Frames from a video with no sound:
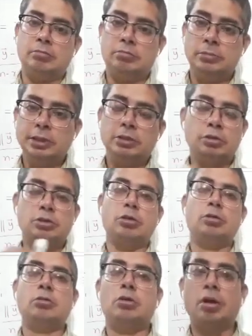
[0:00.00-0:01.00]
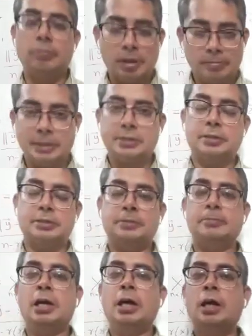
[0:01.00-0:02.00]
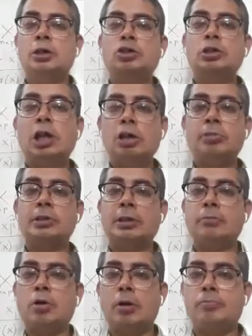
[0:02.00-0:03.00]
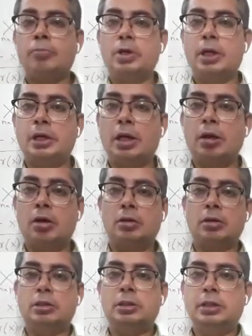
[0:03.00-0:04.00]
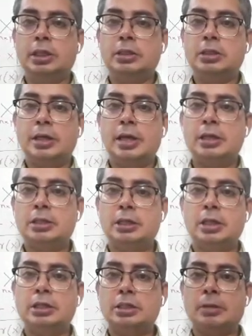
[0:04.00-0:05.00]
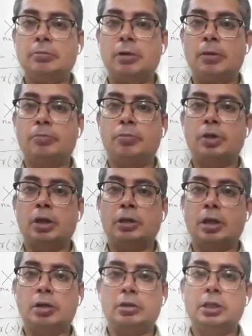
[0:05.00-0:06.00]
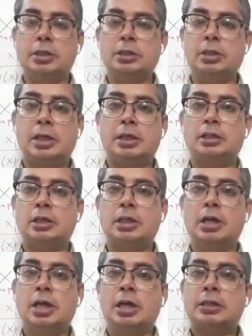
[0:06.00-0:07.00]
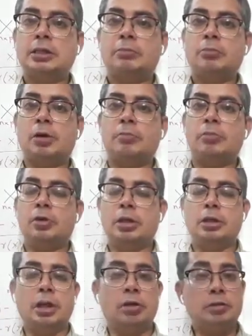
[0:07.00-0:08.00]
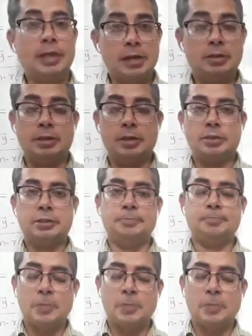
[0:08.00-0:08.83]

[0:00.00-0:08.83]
this orthonormal basis, so there will be some component along this direction, some component along this direction, some component along that direction.